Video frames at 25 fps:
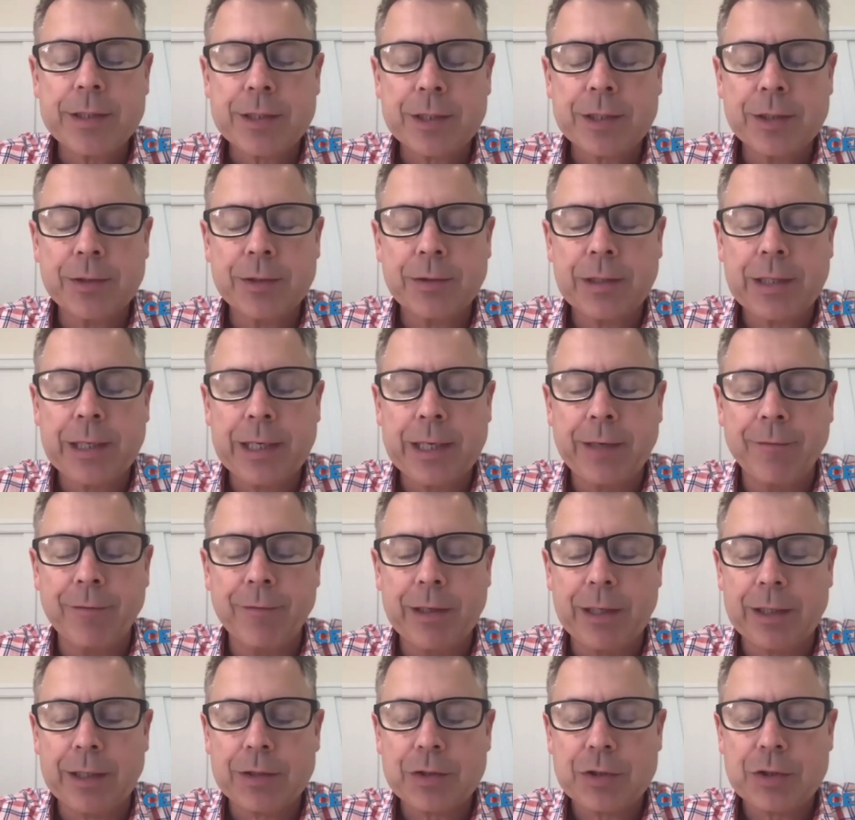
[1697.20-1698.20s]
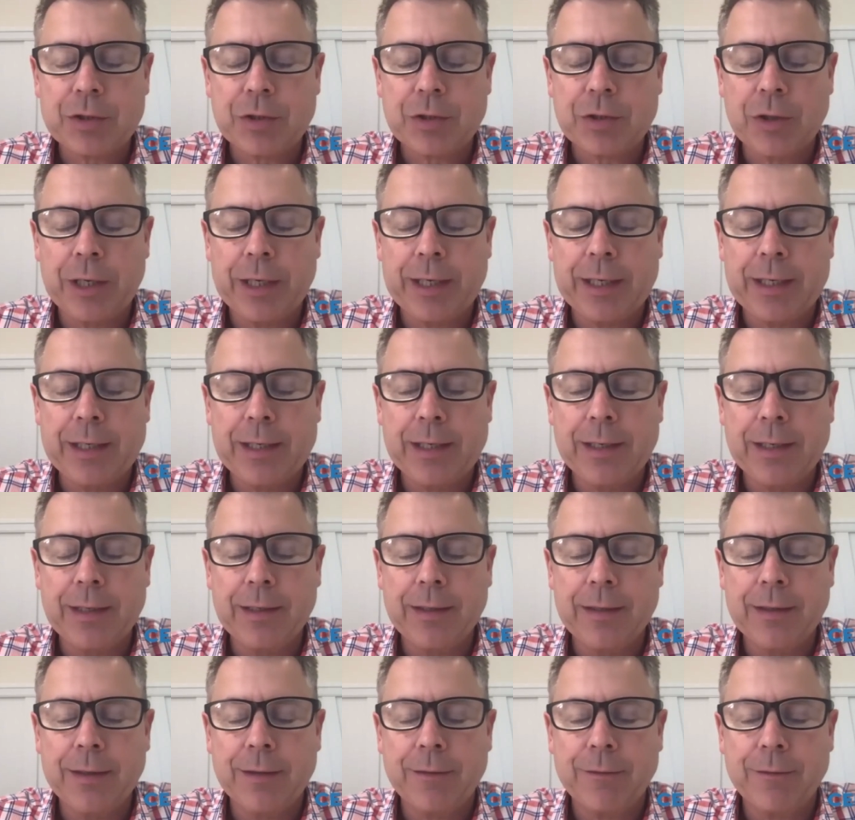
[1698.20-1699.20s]
to kind of illustrate
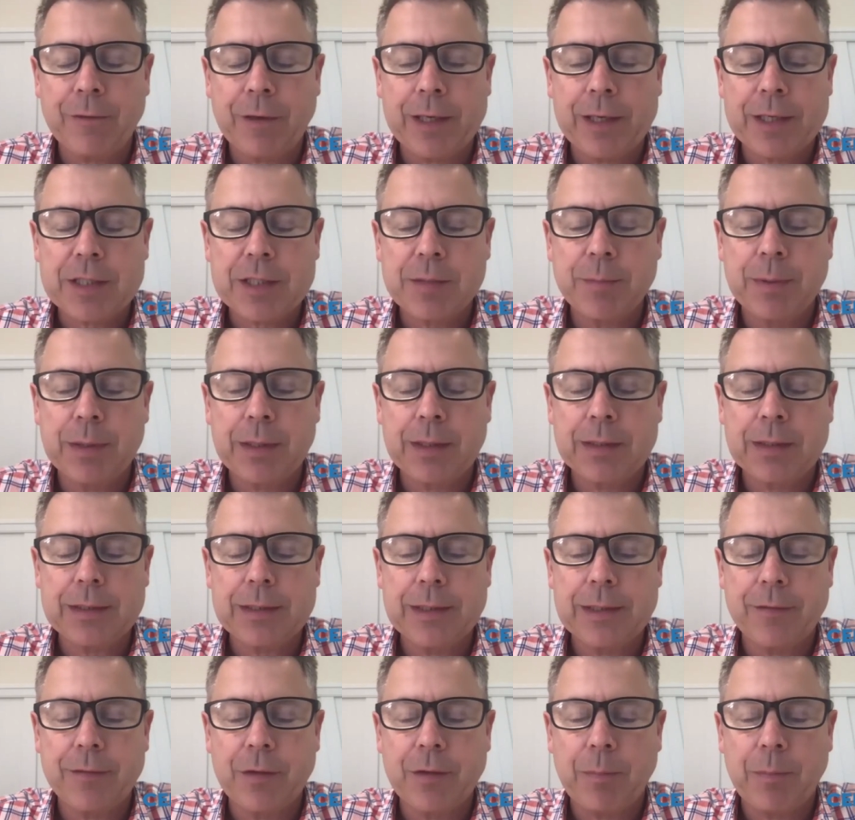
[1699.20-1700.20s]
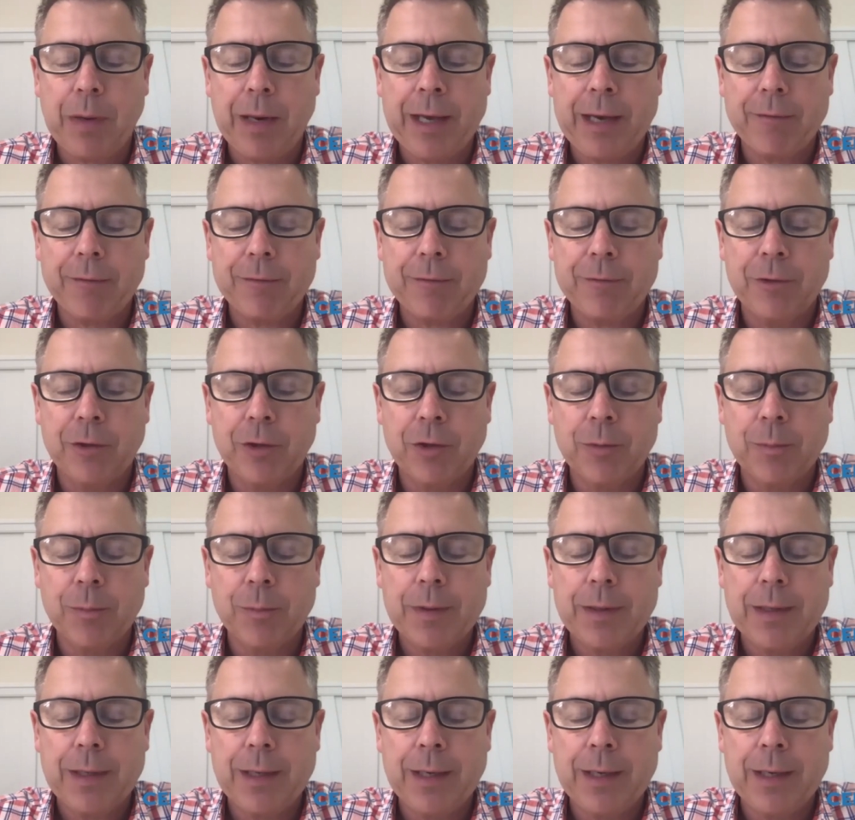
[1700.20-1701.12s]
the flexibility of the platform.